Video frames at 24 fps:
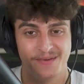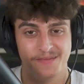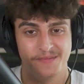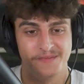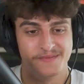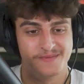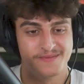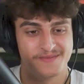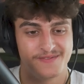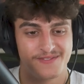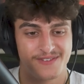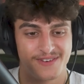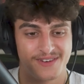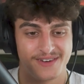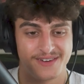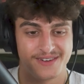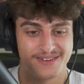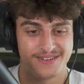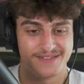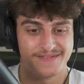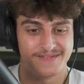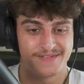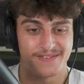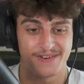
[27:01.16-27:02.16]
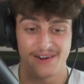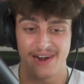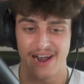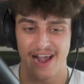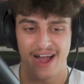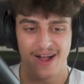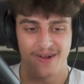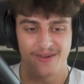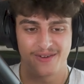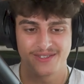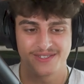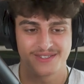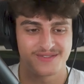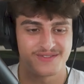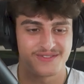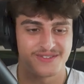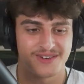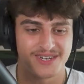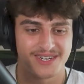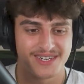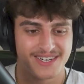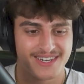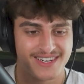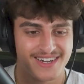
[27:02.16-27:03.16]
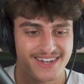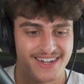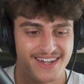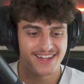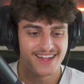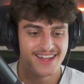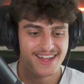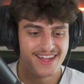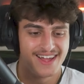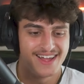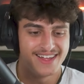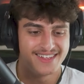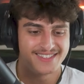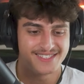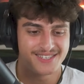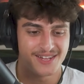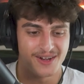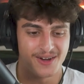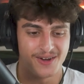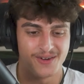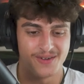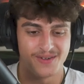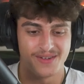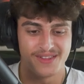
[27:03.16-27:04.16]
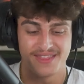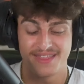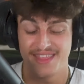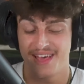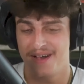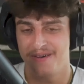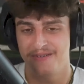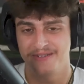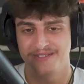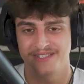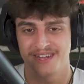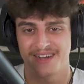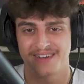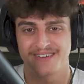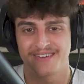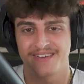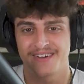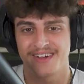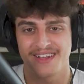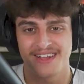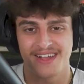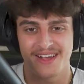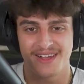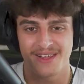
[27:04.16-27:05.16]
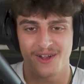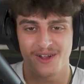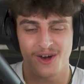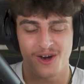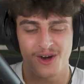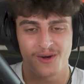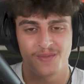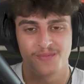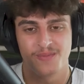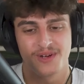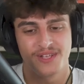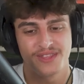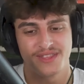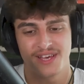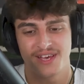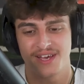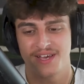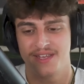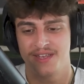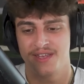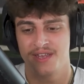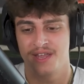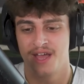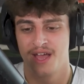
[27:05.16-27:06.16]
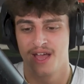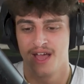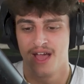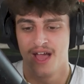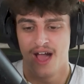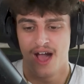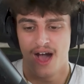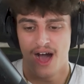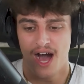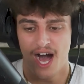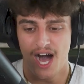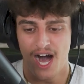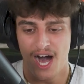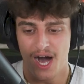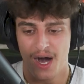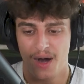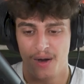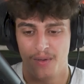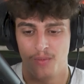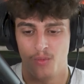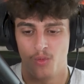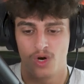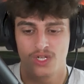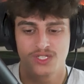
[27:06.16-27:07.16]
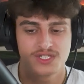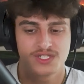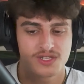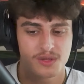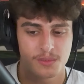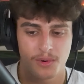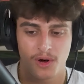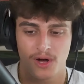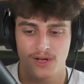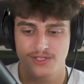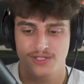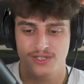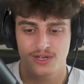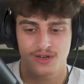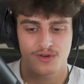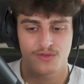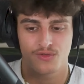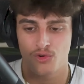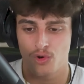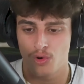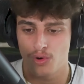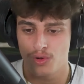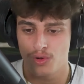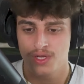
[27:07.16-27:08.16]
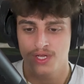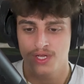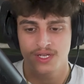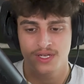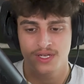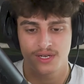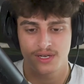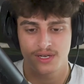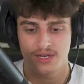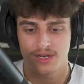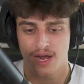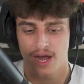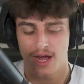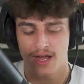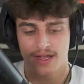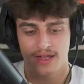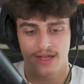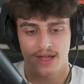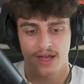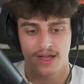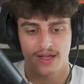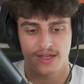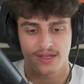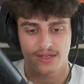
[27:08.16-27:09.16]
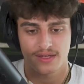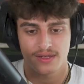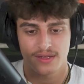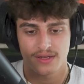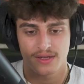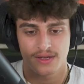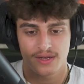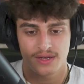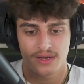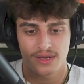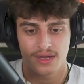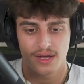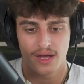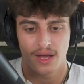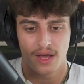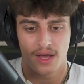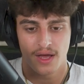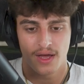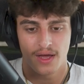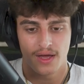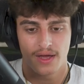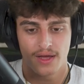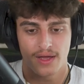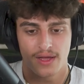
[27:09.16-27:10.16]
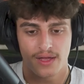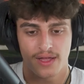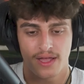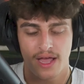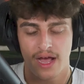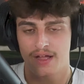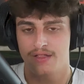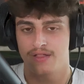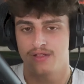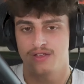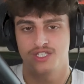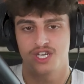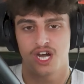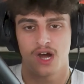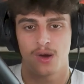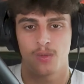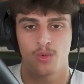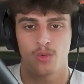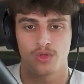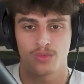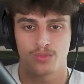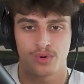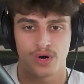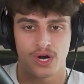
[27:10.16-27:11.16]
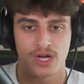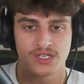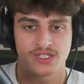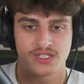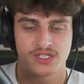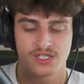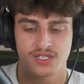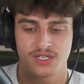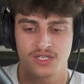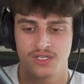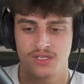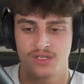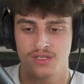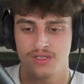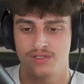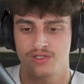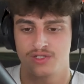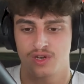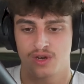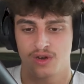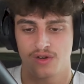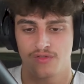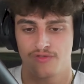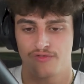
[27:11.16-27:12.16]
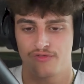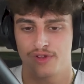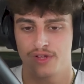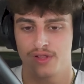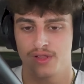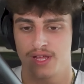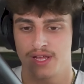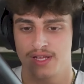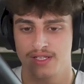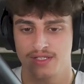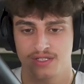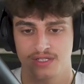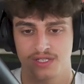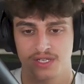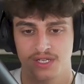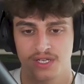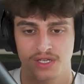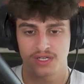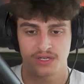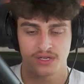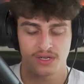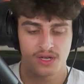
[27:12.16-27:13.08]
for hours of work. So that was not great at all. But then once the ball started rolling and I got the job with Preston and started freelancing